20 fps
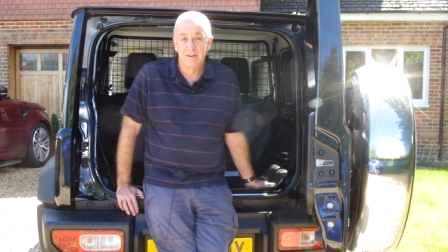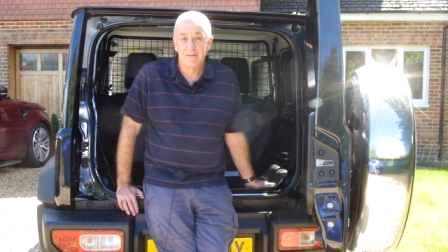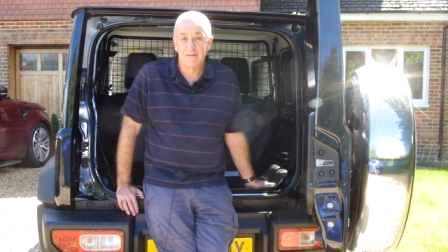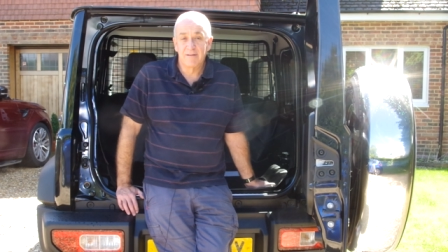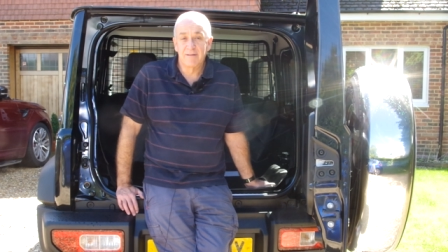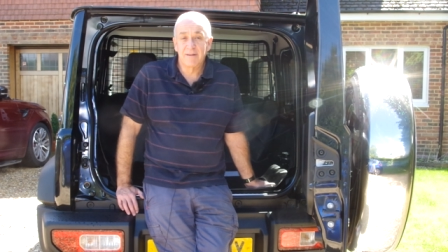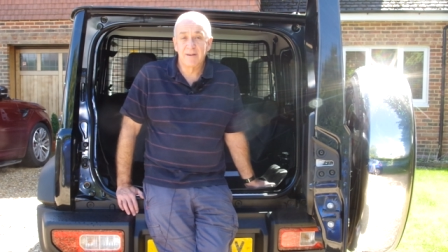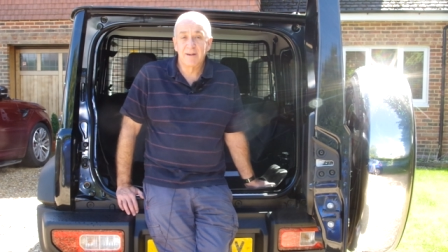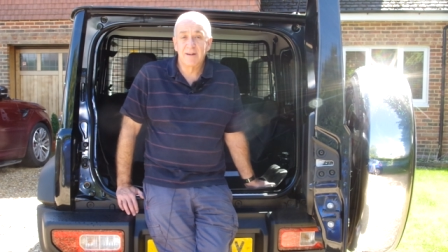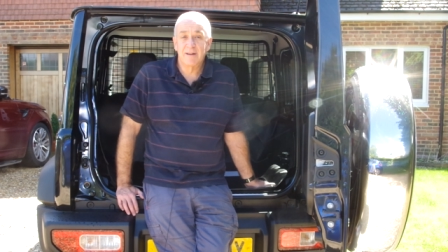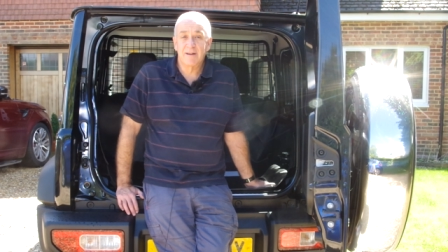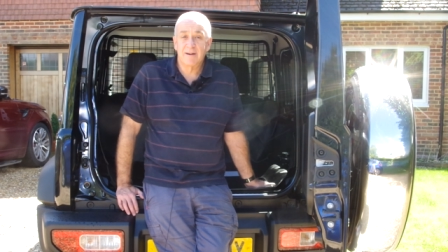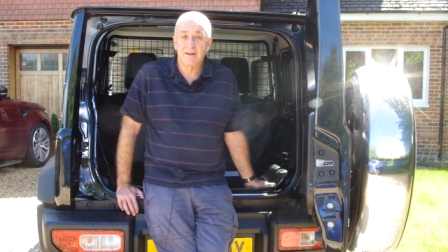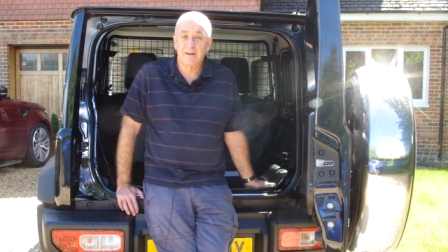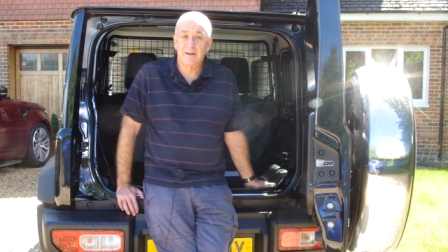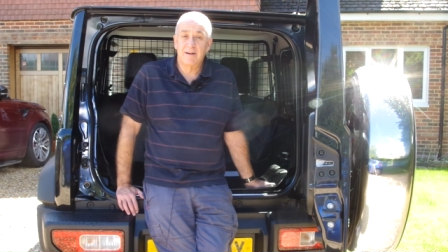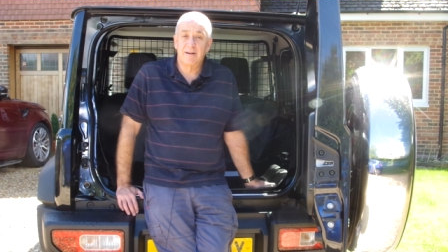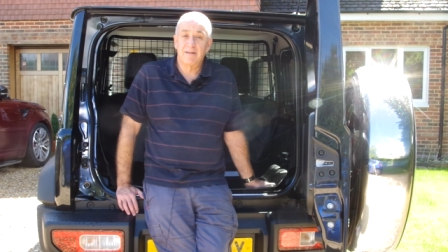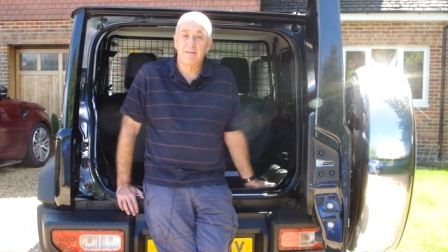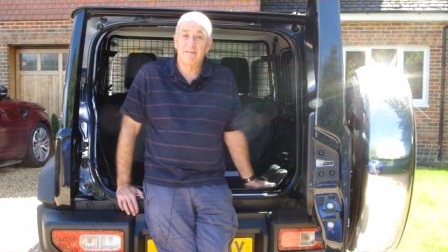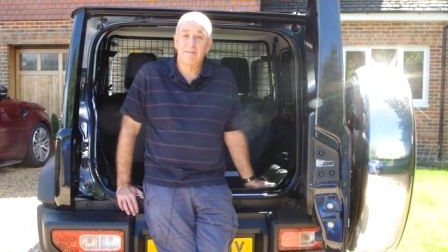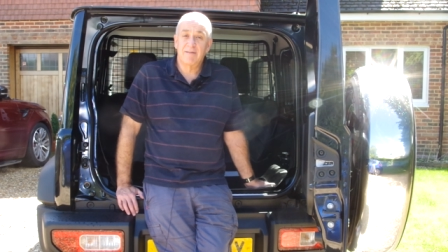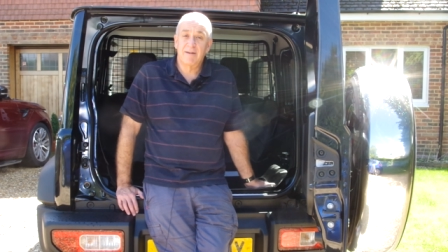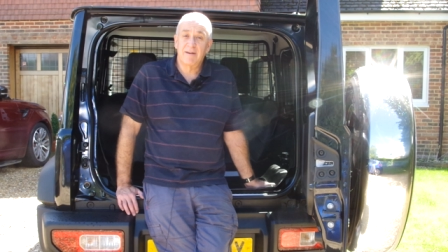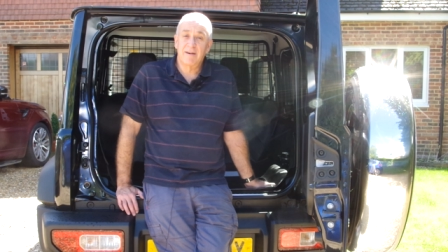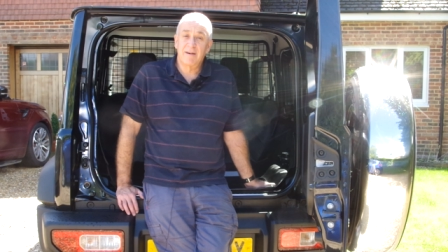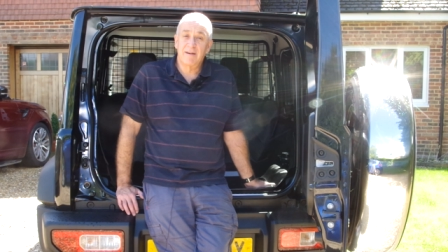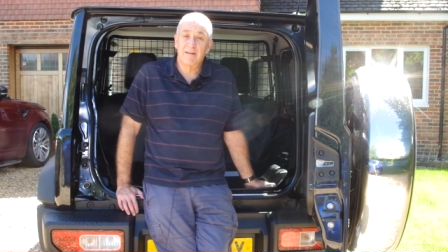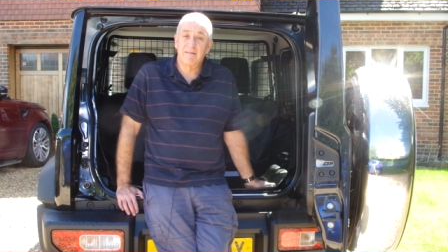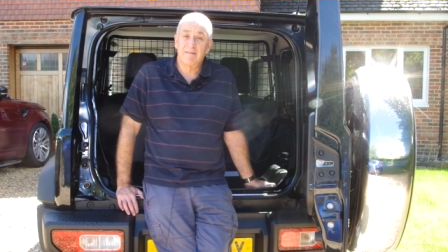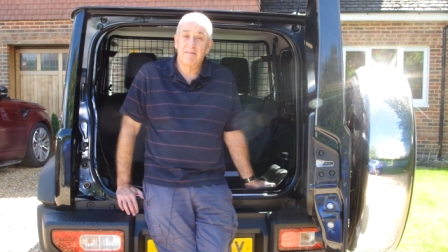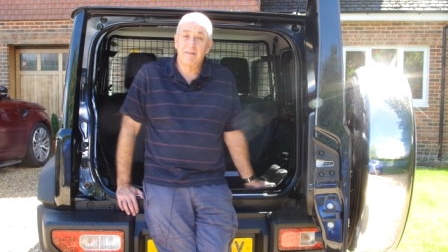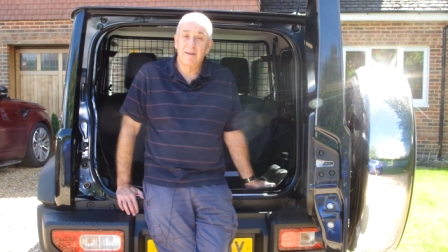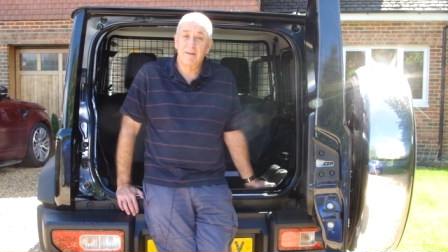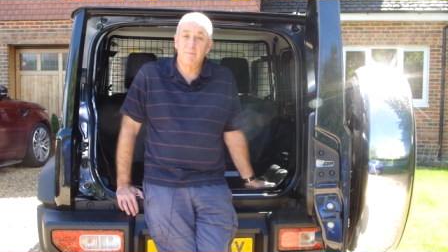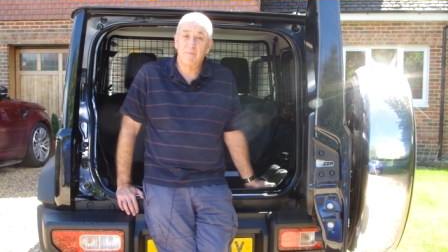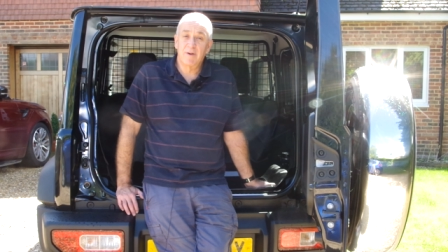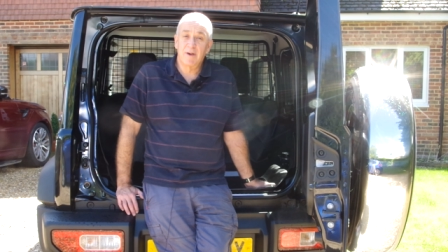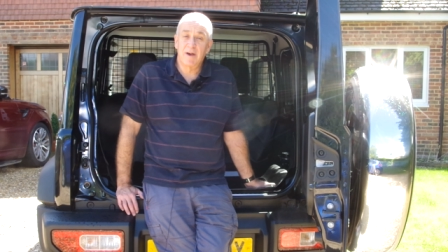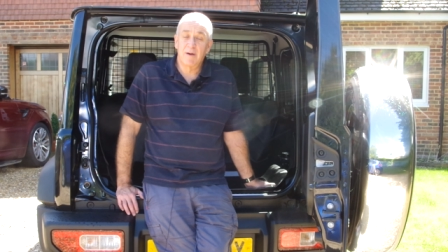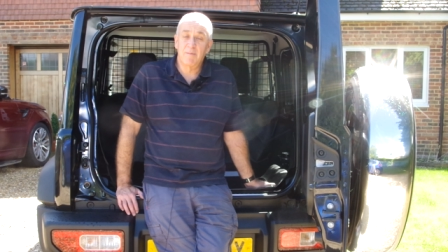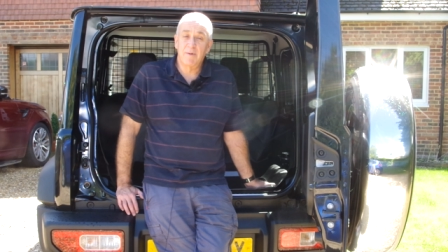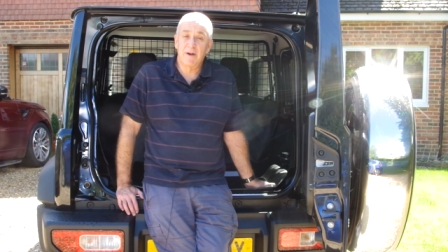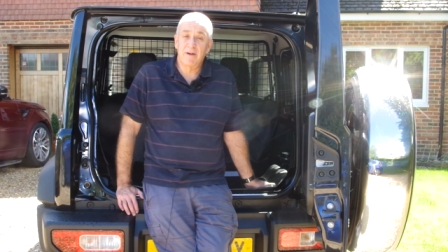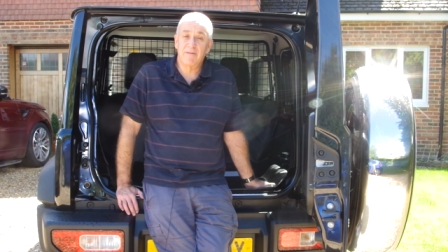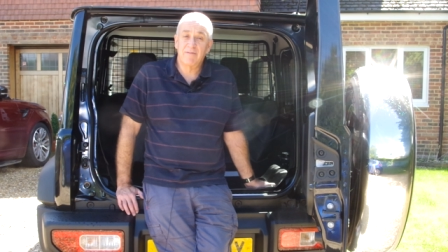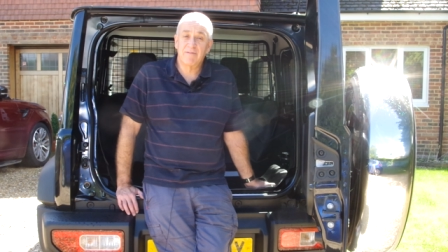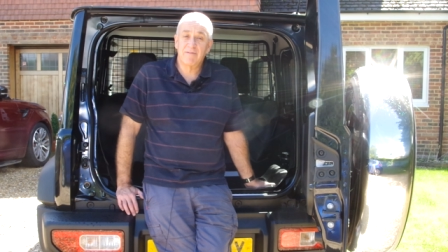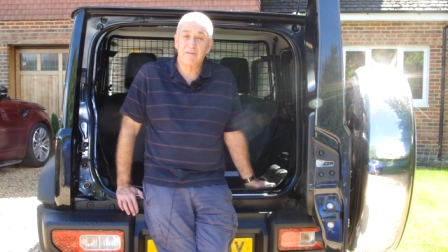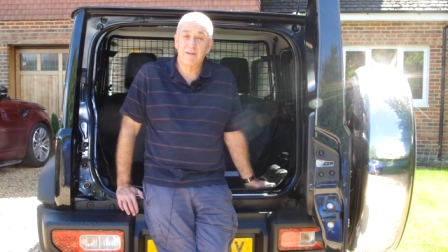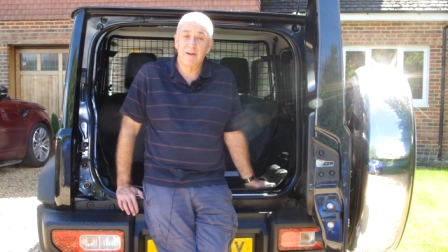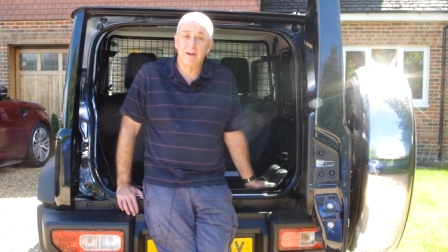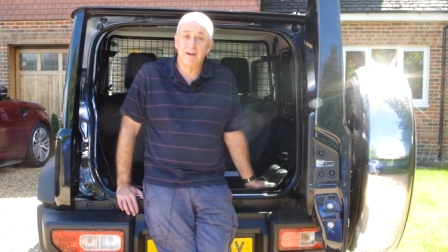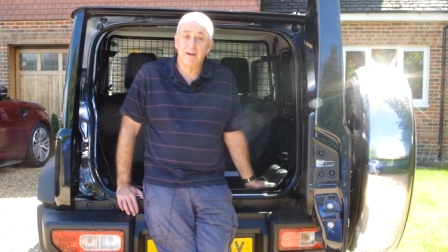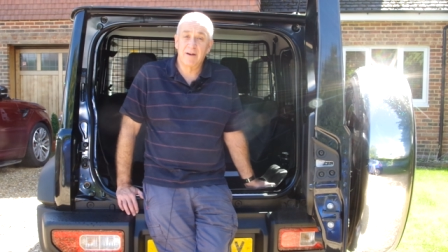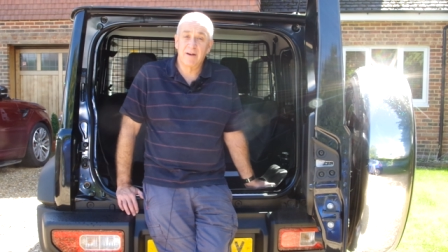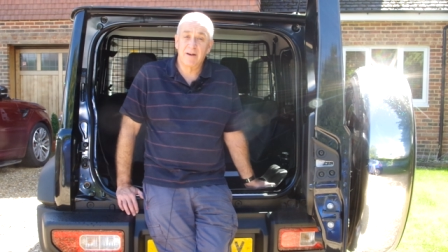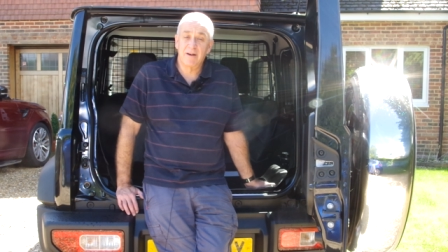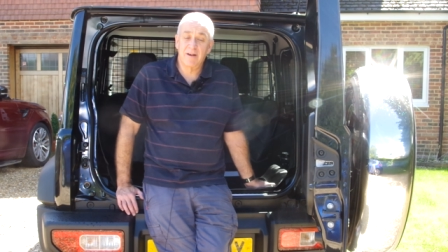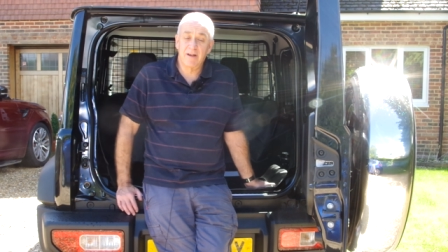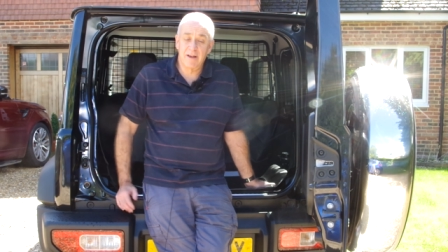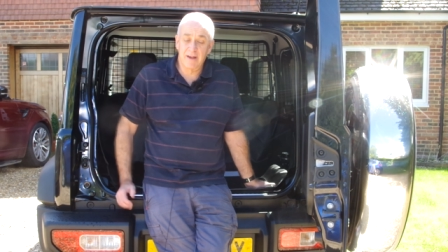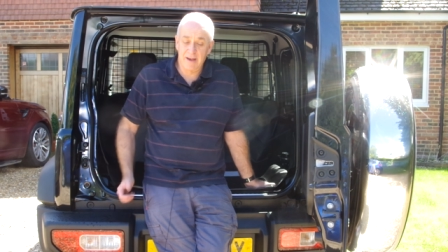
The dealer has a TPMS uh,